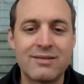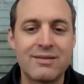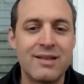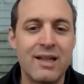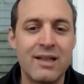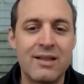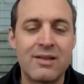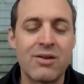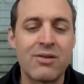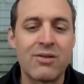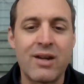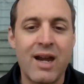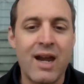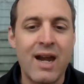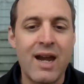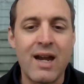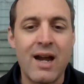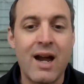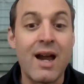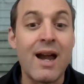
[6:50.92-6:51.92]
it's
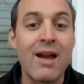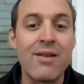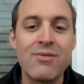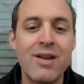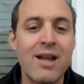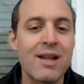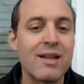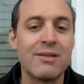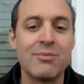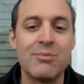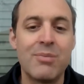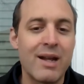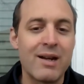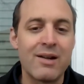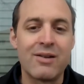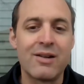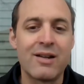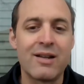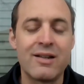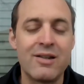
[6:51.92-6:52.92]
okay. I have nothing
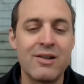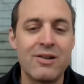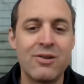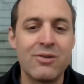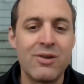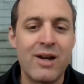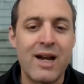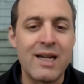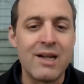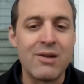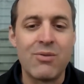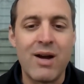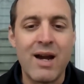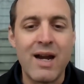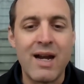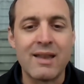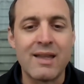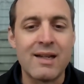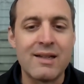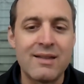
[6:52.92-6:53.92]
better to do anyway.
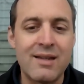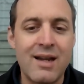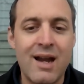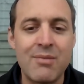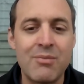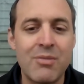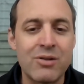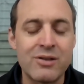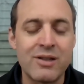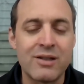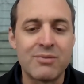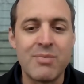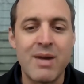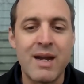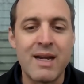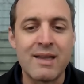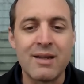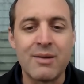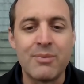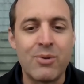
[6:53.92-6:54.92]
At that time, I'll just
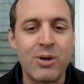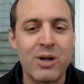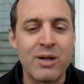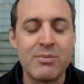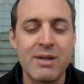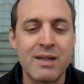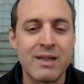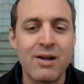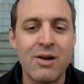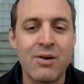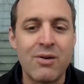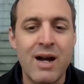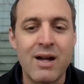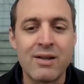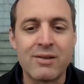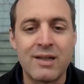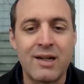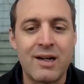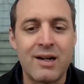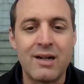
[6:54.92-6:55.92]
make the appointment and go
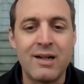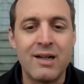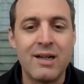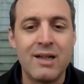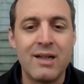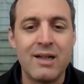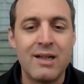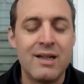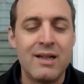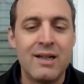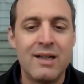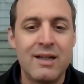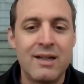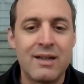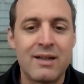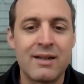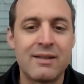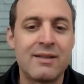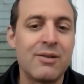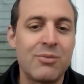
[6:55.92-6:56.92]
out there,
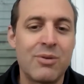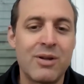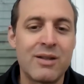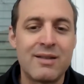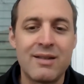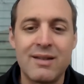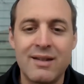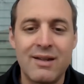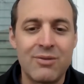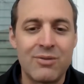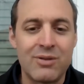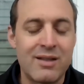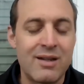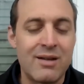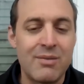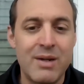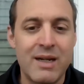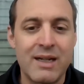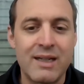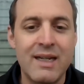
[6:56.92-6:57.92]
because it wasn't
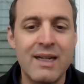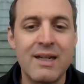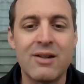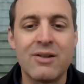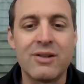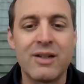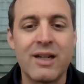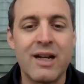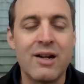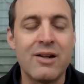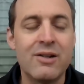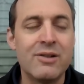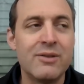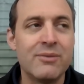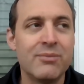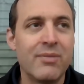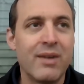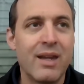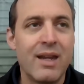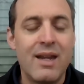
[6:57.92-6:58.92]
a big deal,
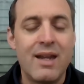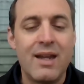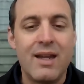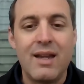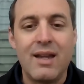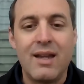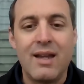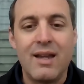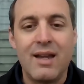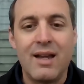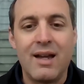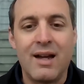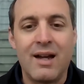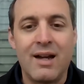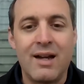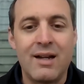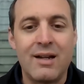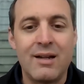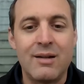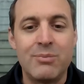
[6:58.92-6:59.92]

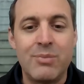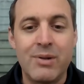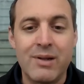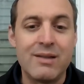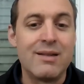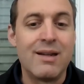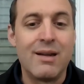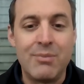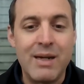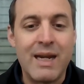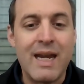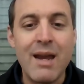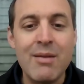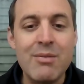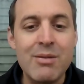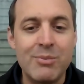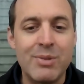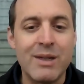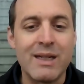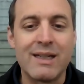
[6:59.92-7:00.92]
but it became
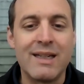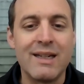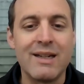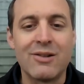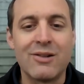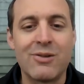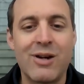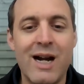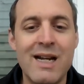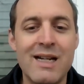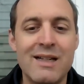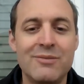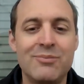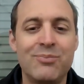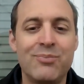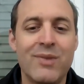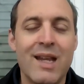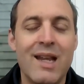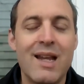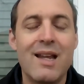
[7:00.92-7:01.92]
a big deal, right?
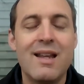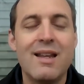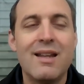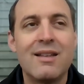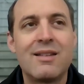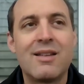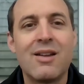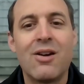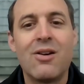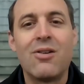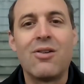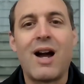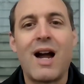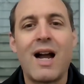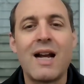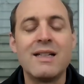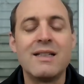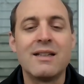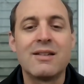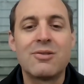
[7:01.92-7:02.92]
So
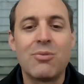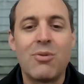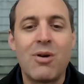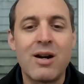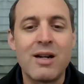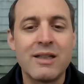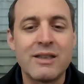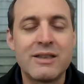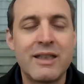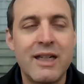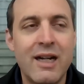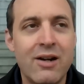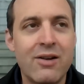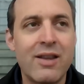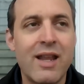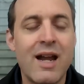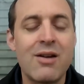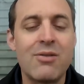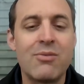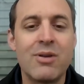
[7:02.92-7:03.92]
I just want to share
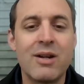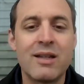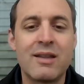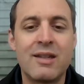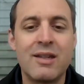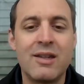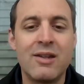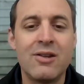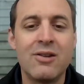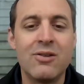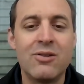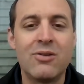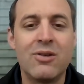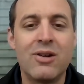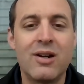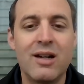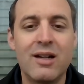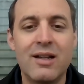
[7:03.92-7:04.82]
that with you,